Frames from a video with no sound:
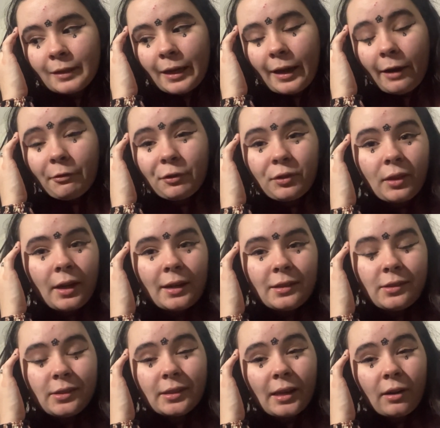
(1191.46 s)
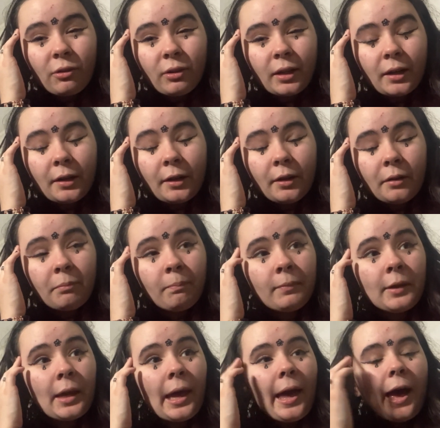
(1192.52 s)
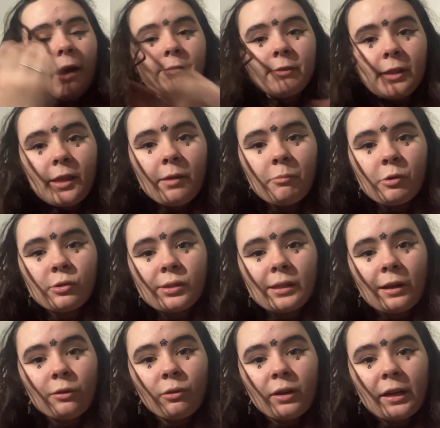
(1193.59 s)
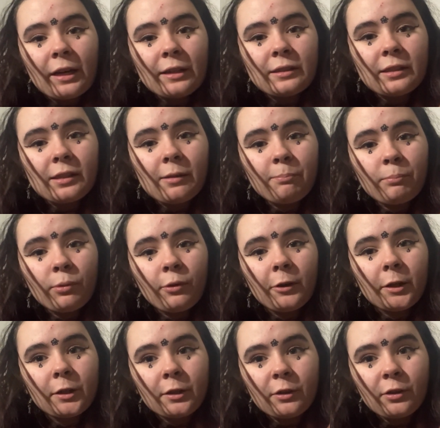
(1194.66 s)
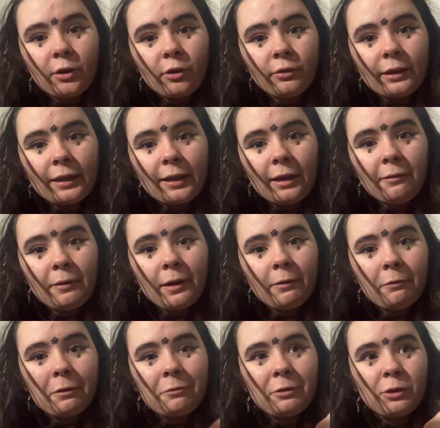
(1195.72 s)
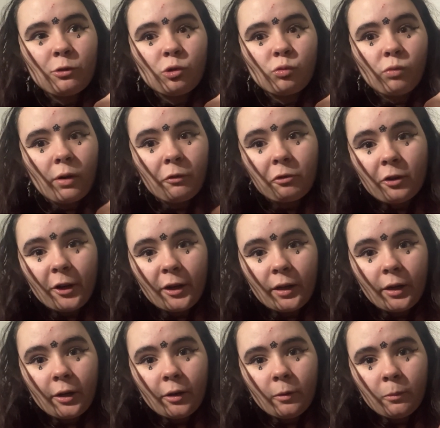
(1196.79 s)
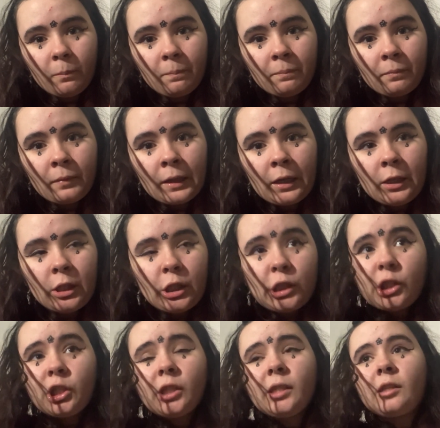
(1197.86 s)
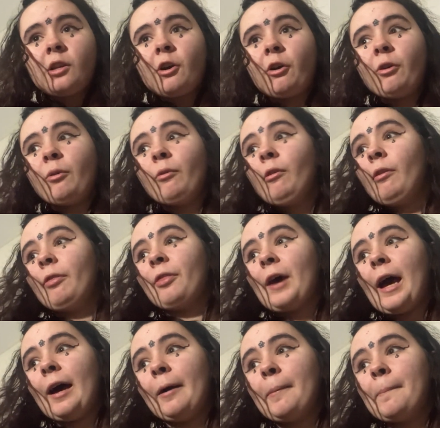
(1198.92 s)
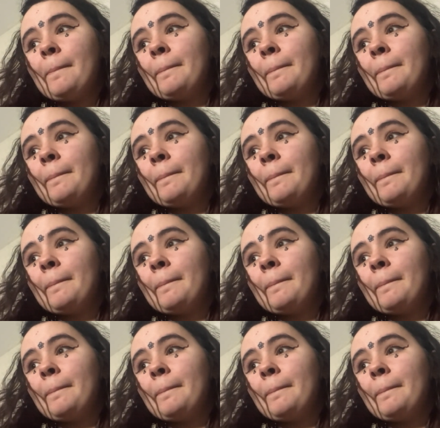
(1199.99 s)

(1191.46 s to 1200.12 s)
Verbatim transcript: everything's settling in. Everything will settle in at some point, you know, like even if it feels rough right now, just know that